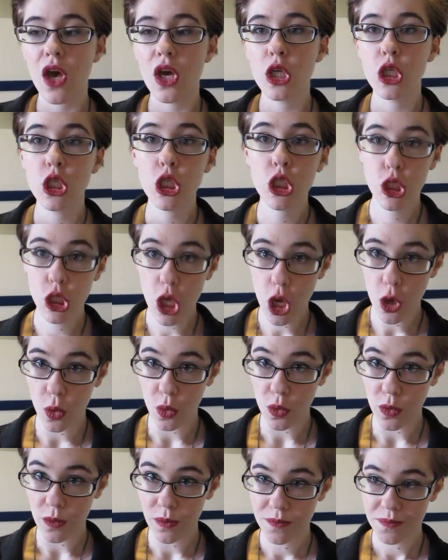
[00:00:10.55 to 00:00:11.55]
So,
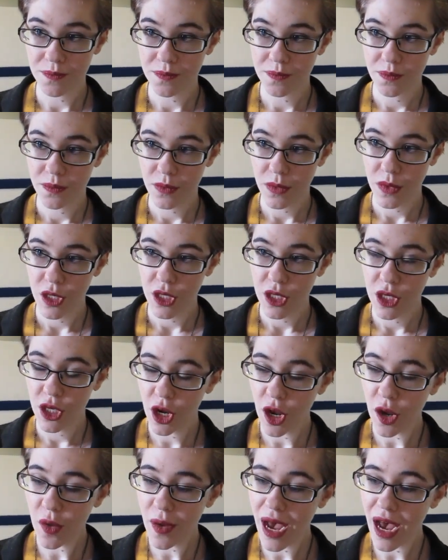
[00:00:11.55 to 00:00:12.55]
you
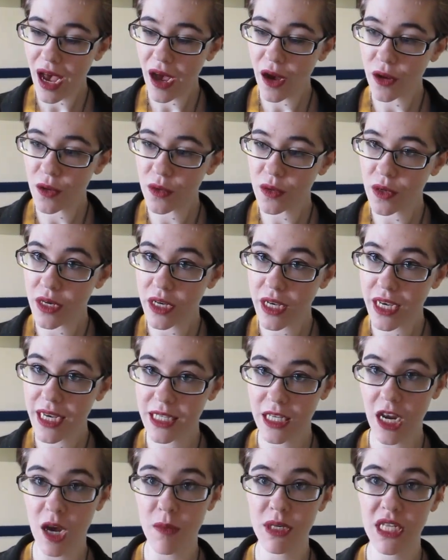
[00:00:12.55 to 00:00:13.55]
know how His
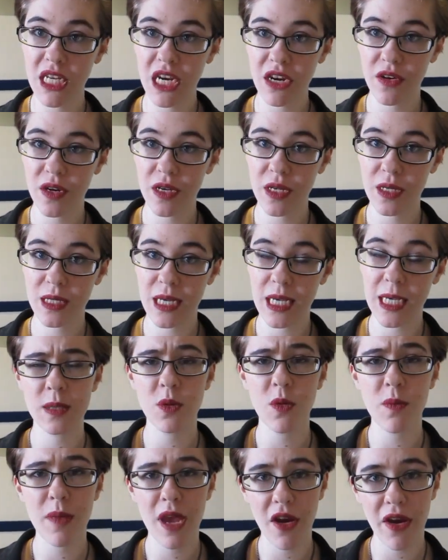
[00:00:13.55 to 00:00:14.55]
Dark Materials is
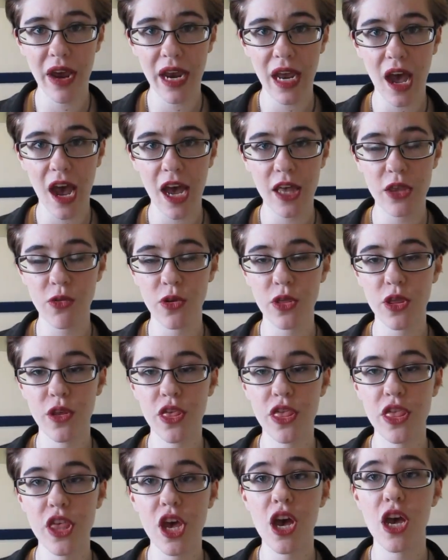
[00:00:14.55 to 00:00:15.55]
premiering either on the
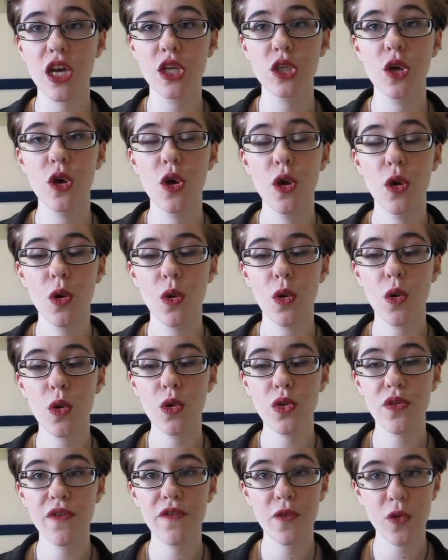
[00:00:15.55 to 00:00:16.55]
3rd
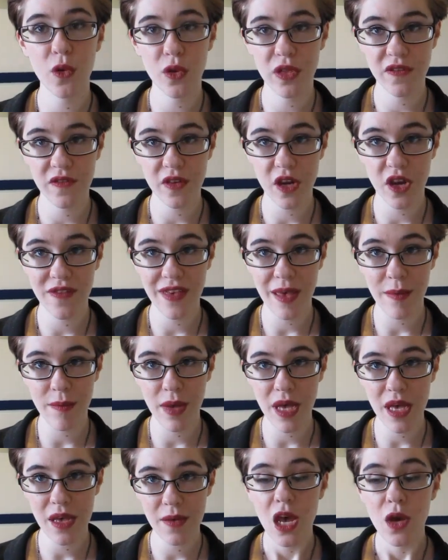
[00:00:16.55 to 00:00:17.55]
or the 4th of
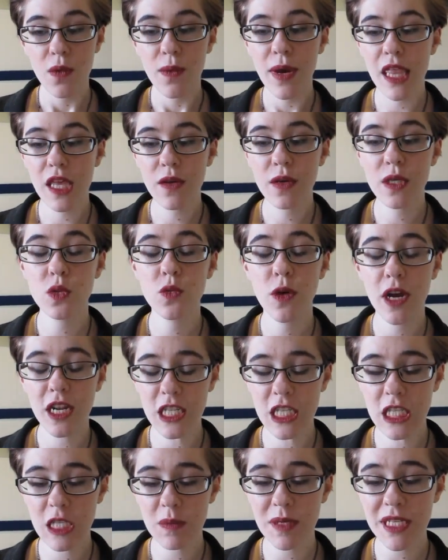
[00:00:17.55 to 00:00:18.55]
November? Well, there was one
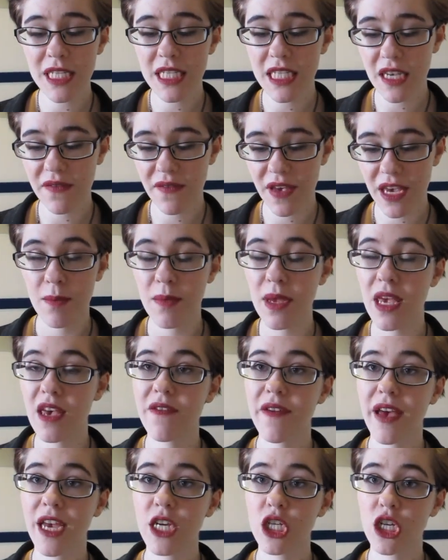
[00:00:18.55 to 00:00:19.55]
specific
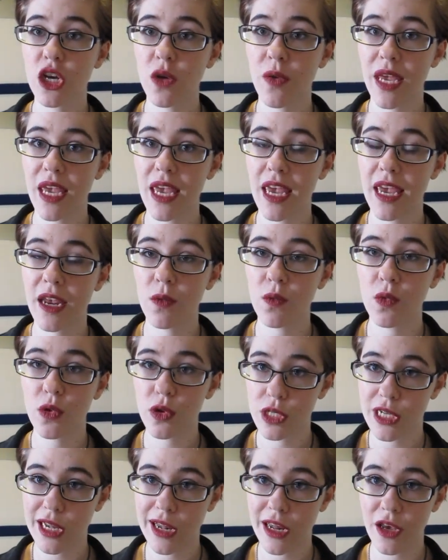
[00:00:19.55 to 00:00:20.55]
BFI showing in
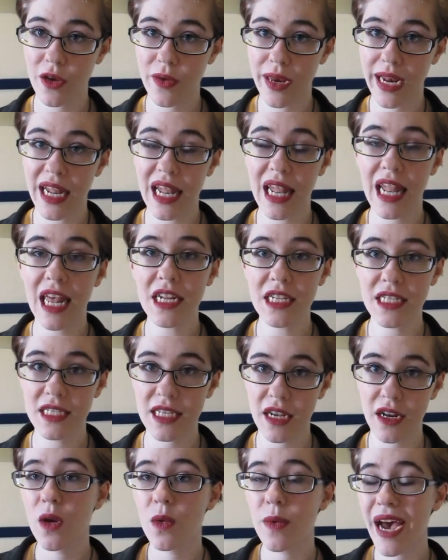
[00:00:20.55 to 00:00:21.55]
Waterloo in
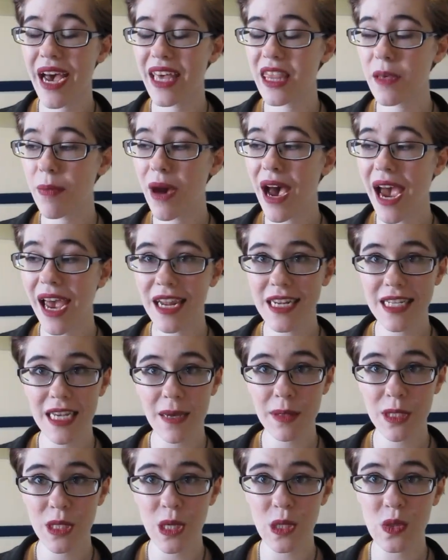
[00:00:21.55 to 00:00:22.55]
London where the pilot
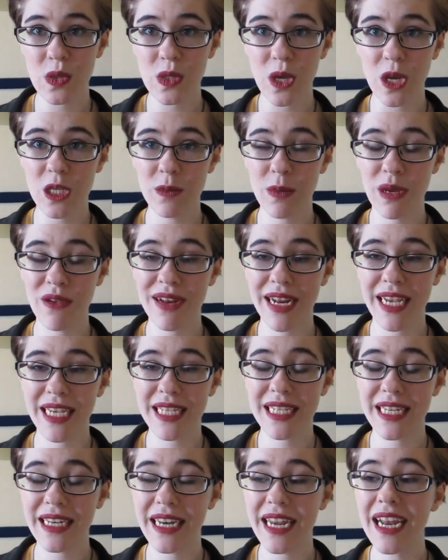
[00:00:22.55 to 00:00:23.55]
episode was going to be
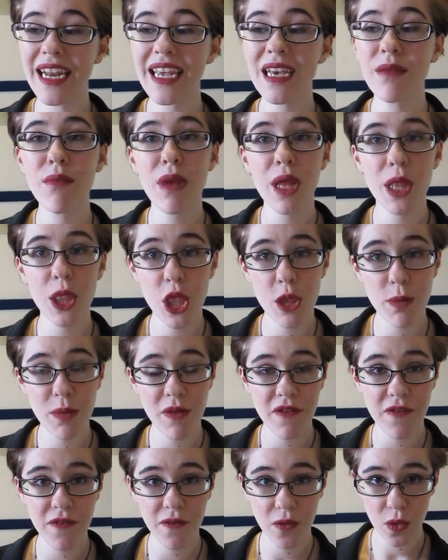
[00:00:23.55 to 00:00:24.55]
released nearly a month
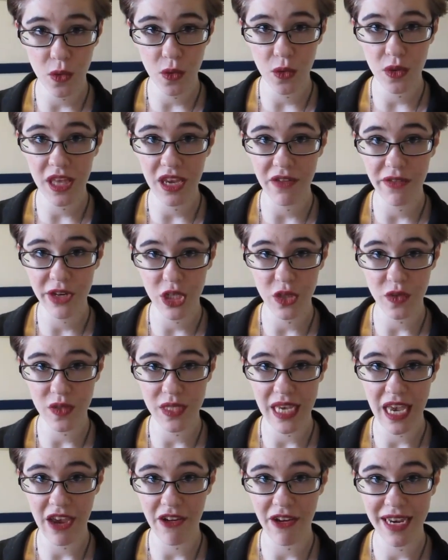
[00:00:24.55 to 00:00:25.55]
before the original
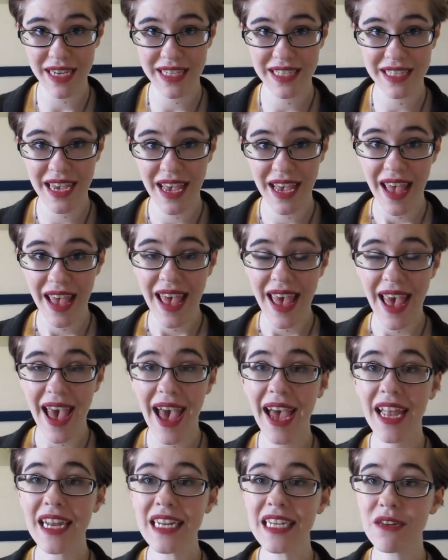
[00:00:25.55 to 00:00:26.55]
series,
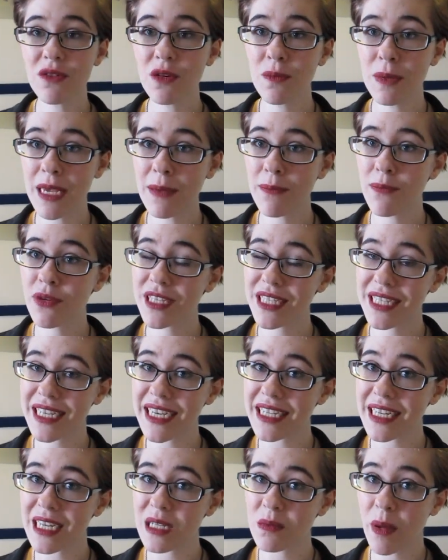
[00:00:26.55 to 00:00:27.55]
and it would be
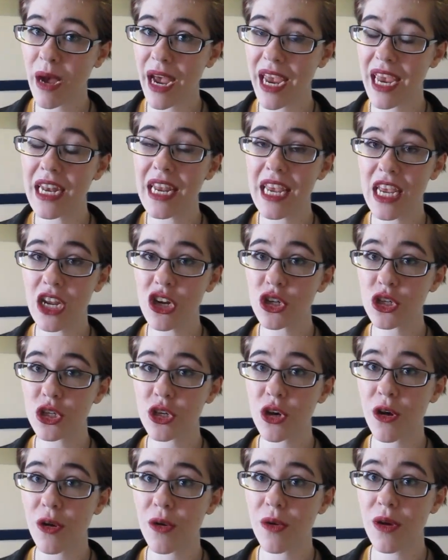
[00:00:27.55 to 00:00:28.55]
preceded by an
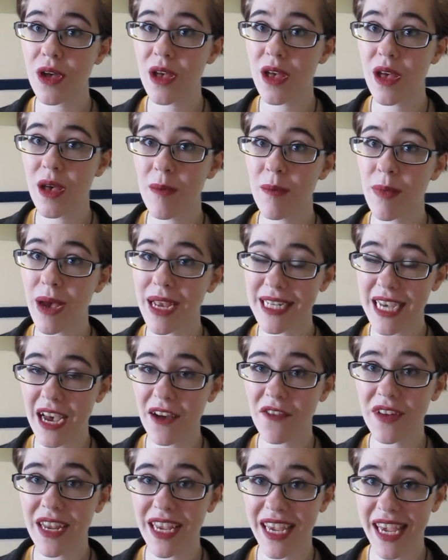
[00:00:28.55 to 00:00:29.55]
intro by
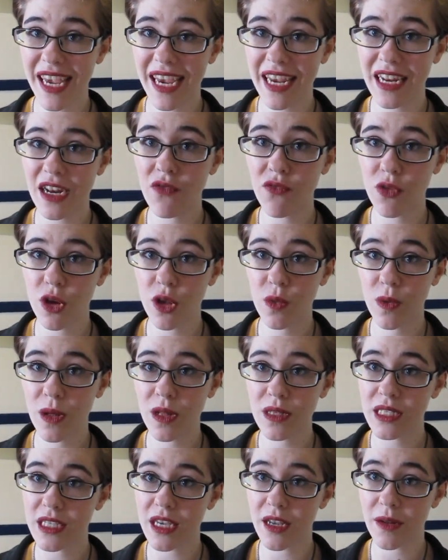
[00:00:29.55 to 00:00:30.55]
Dafne Keen and Ruth
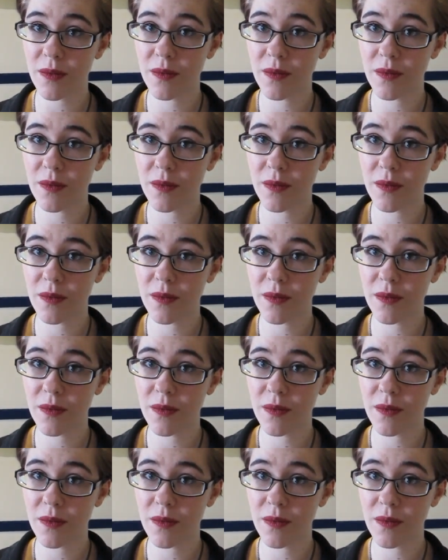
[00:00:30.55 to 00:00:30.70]
Wilson.